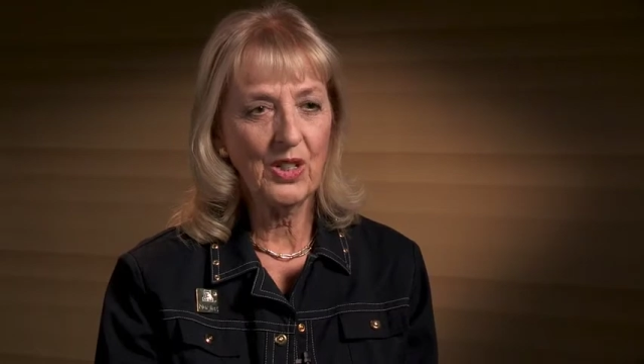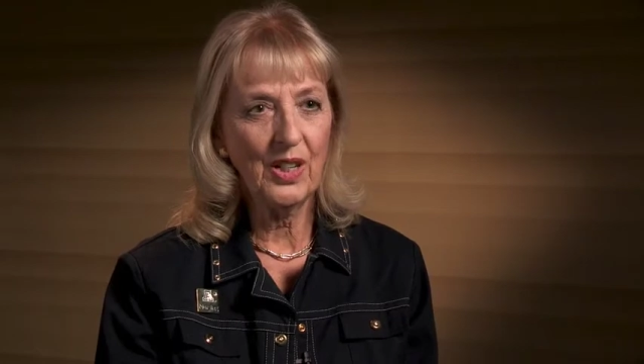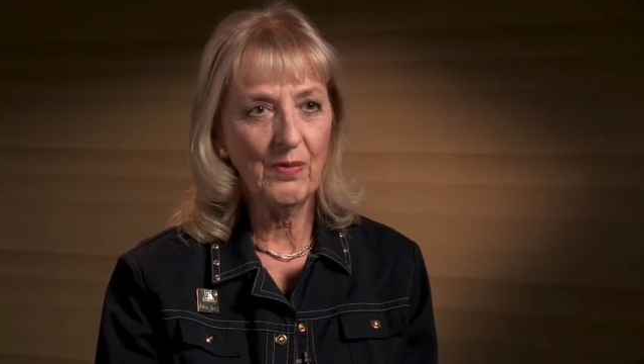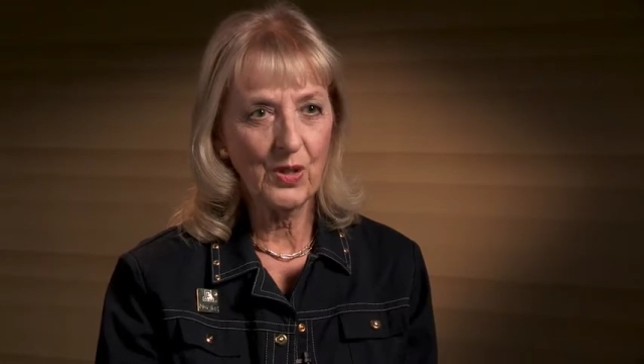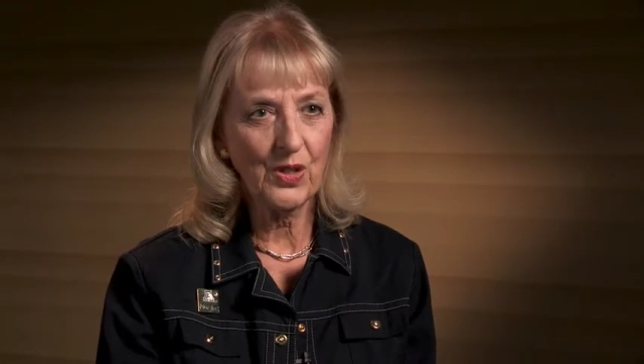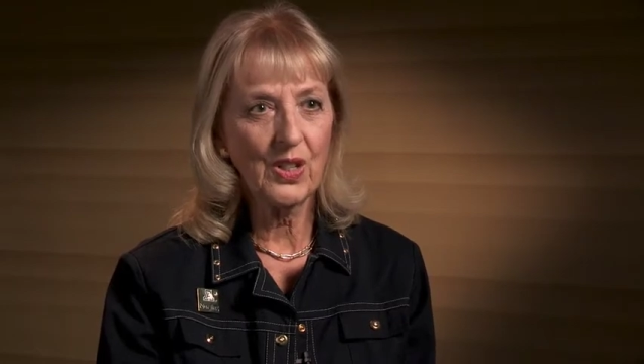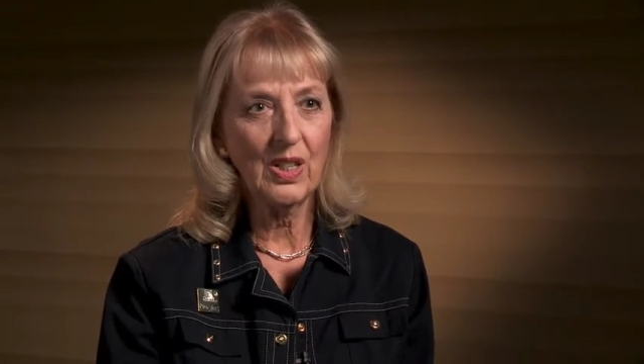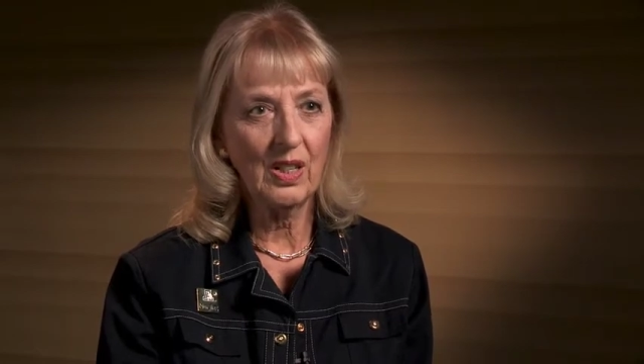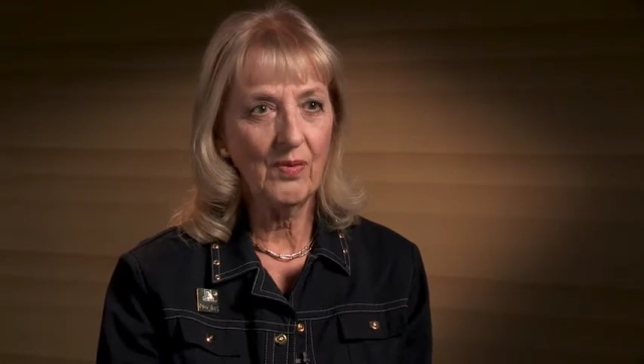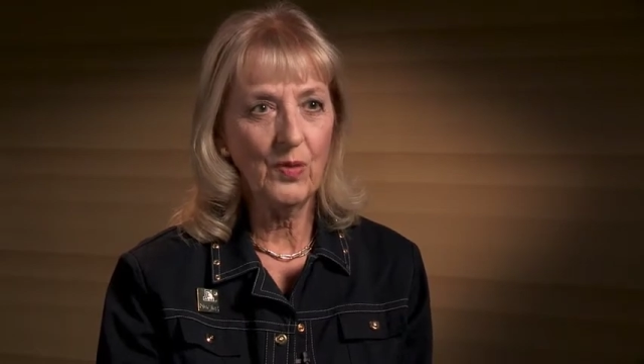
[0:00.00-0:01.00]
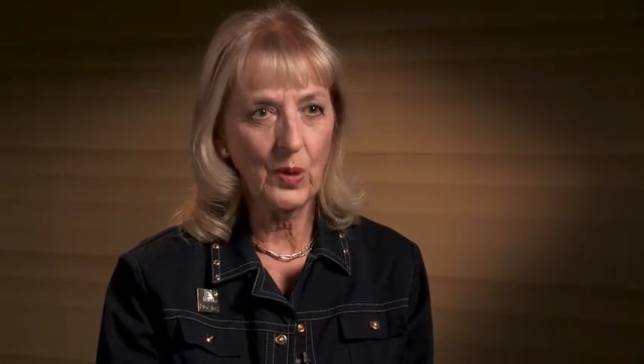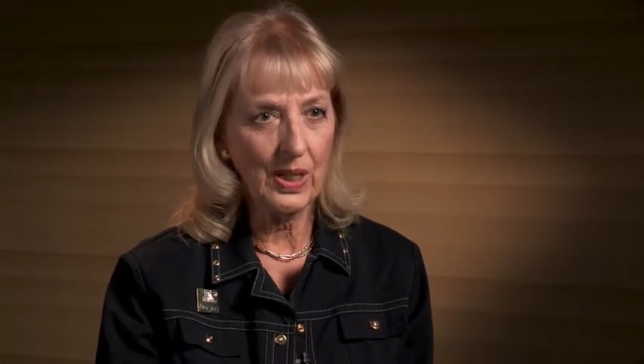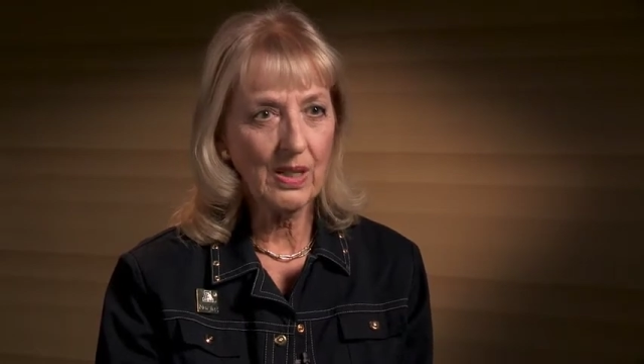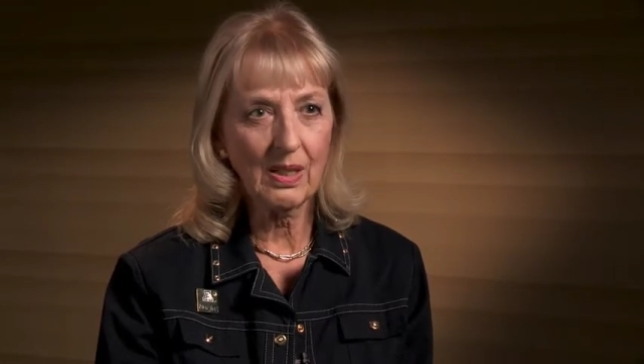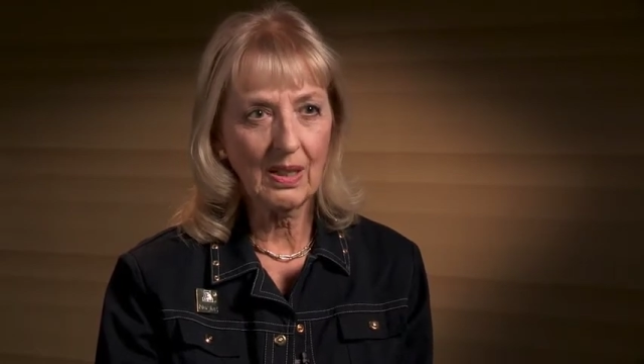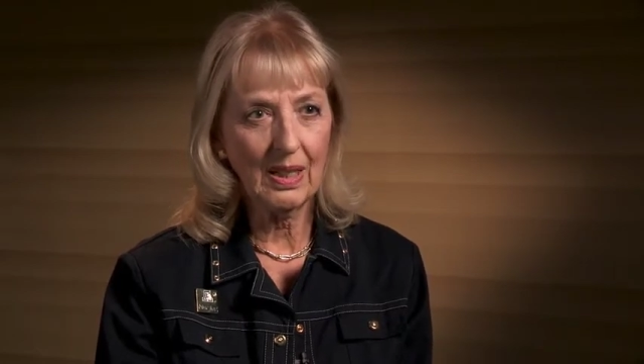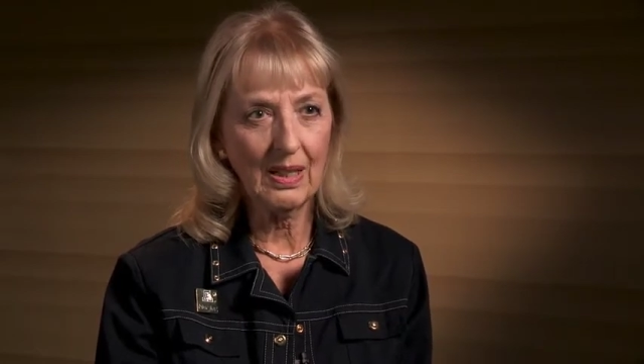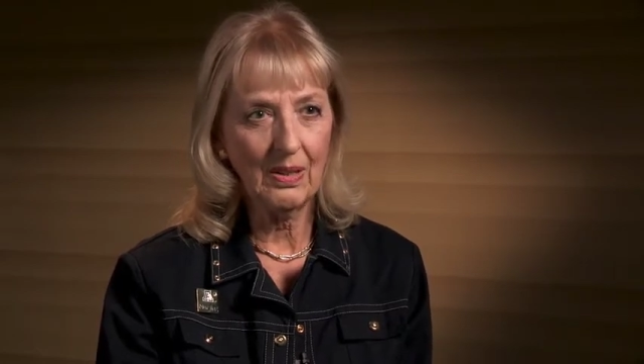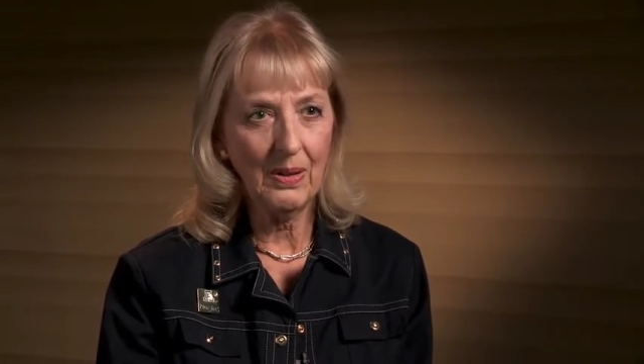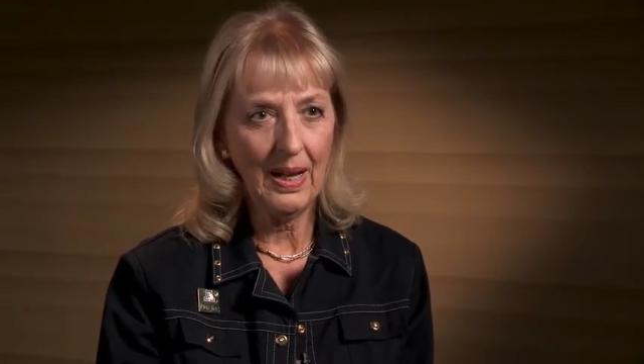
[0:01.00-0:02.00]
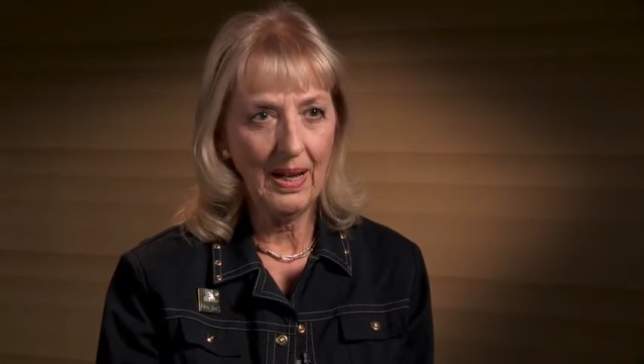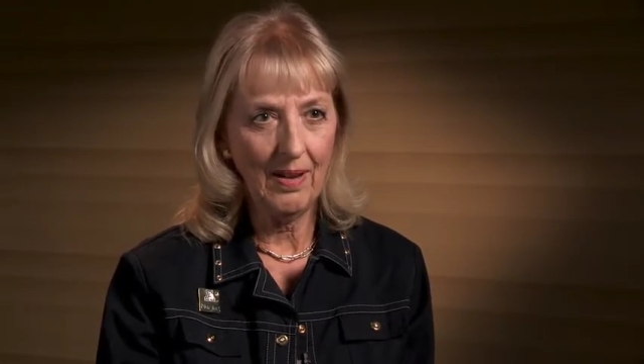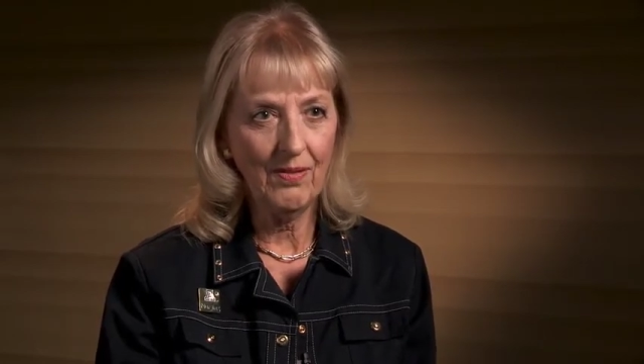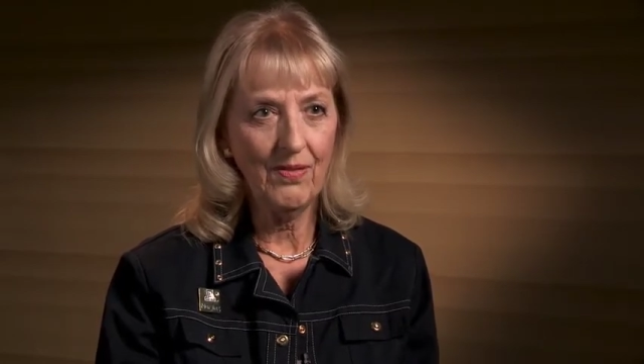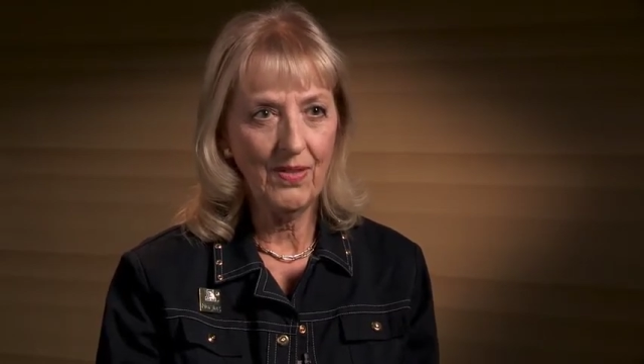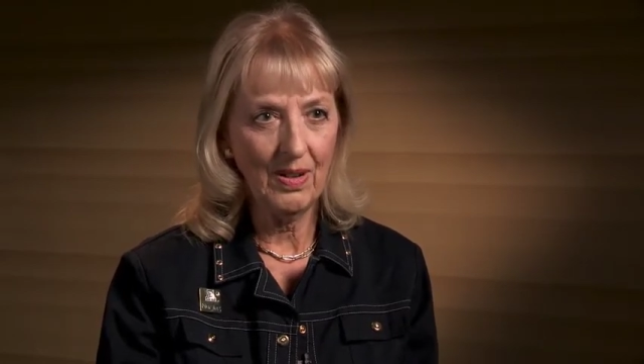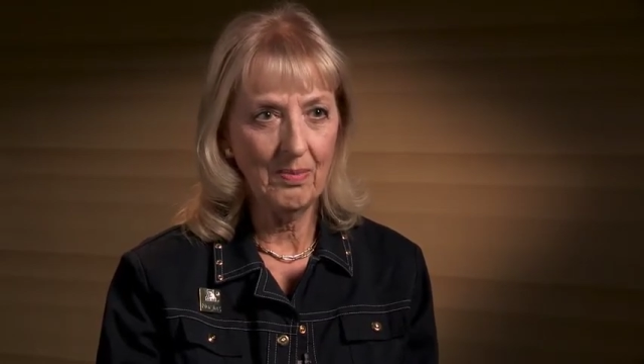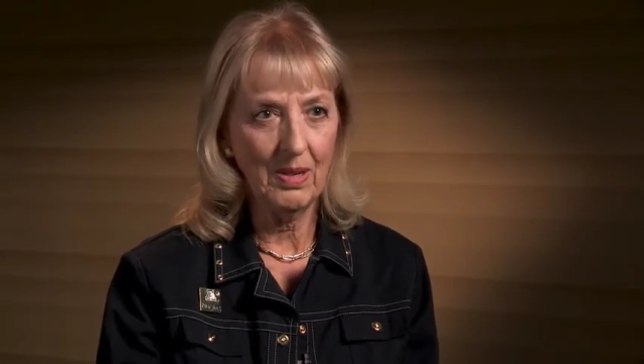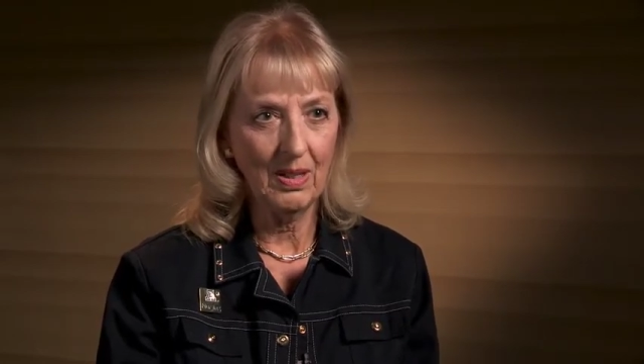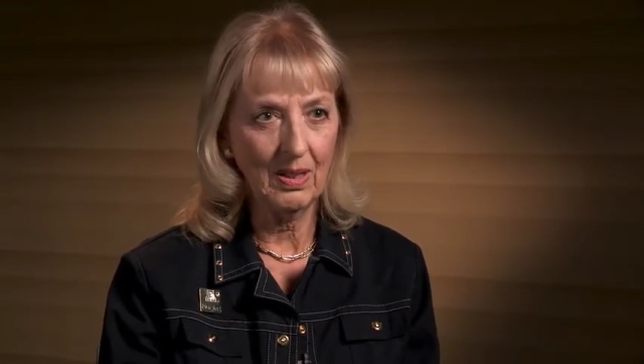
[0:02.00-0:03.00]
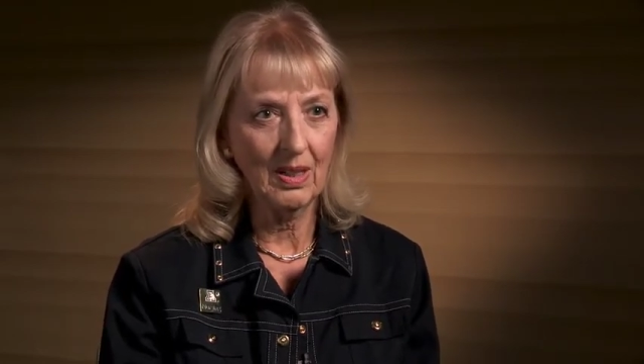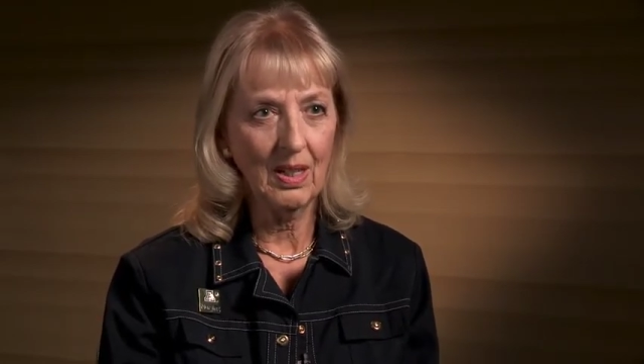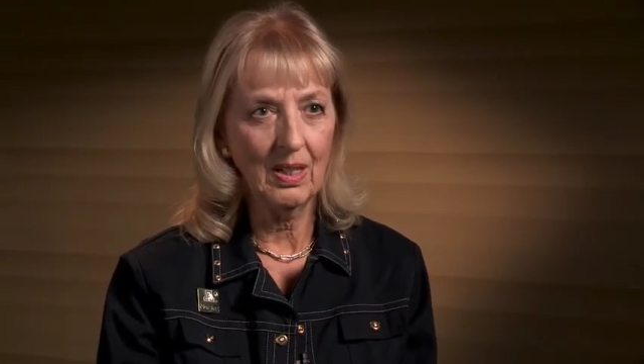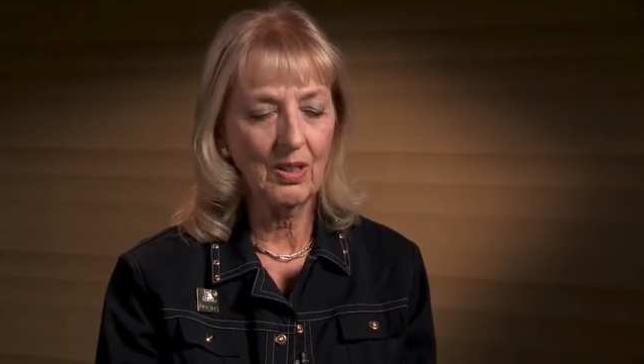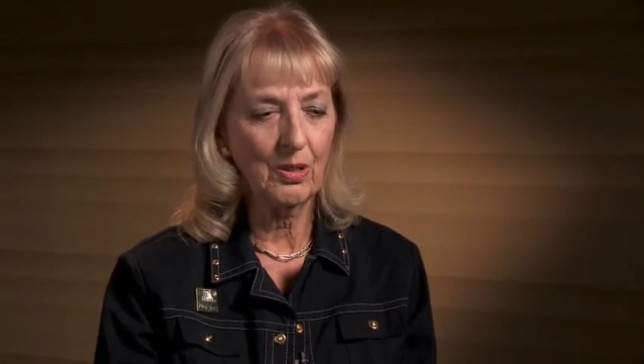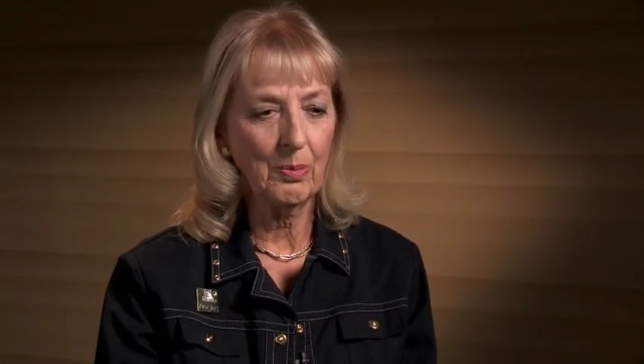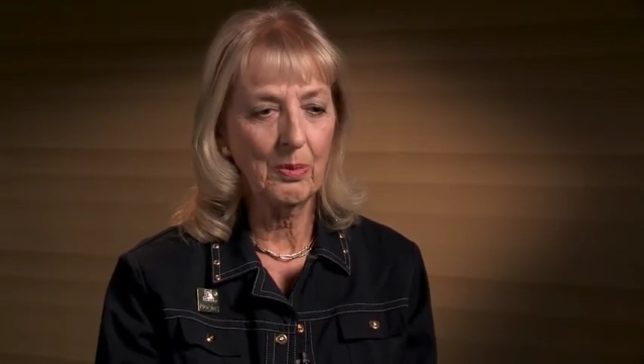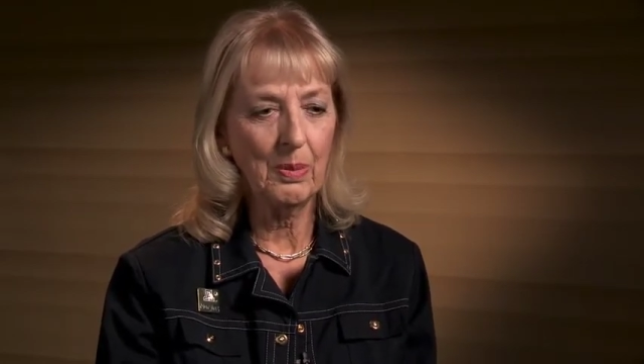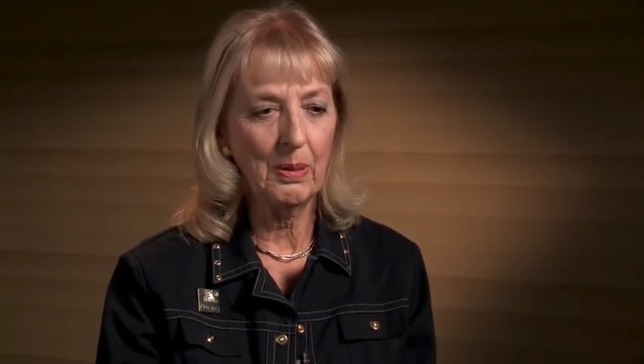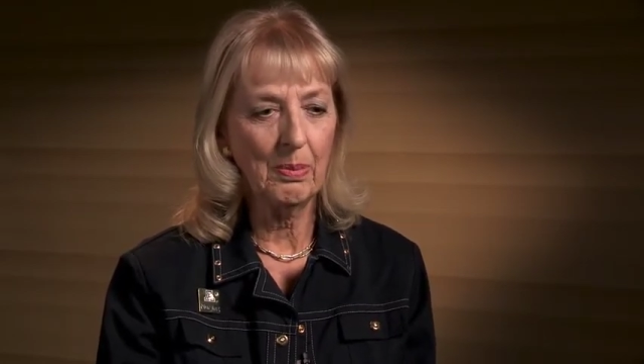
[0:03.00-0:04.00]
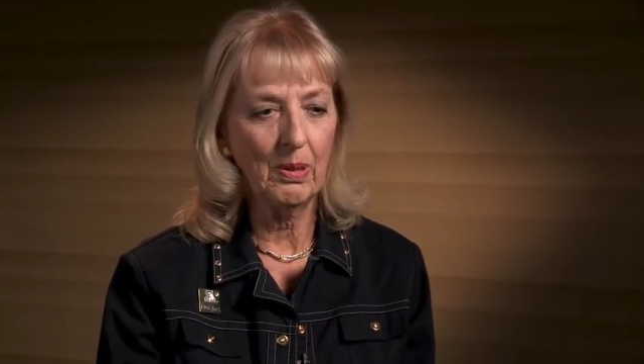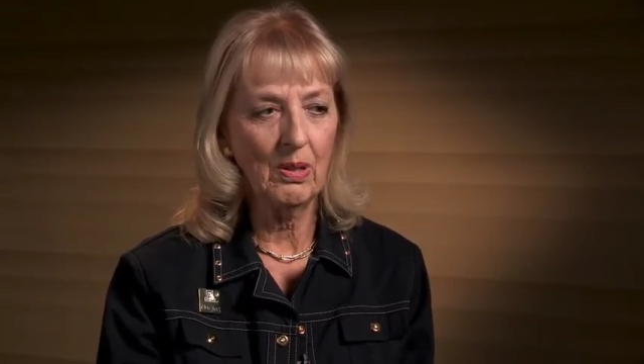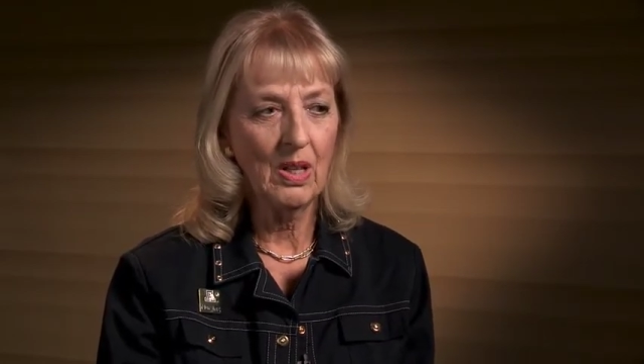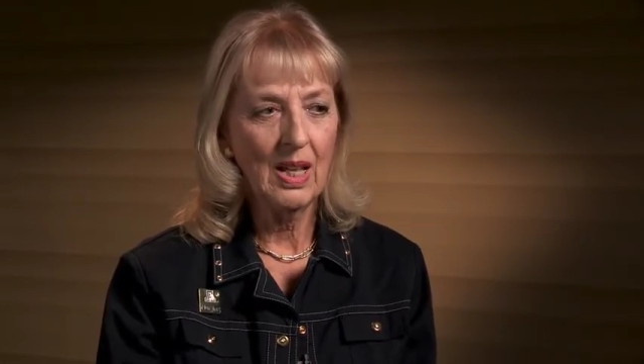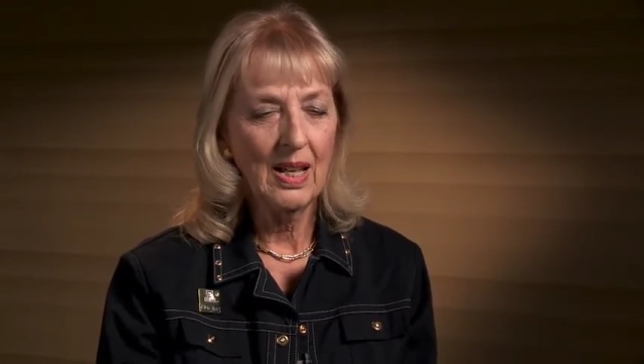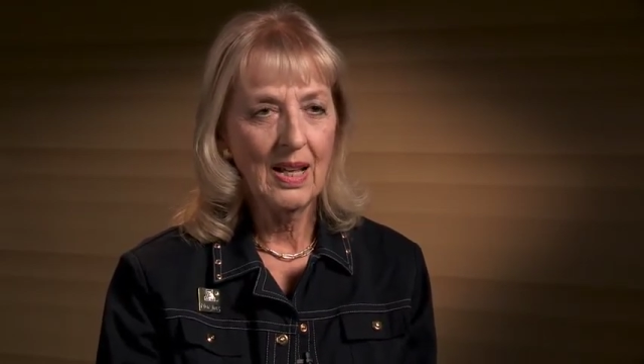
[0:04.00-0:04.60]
diversity of voice that you have among a group of people,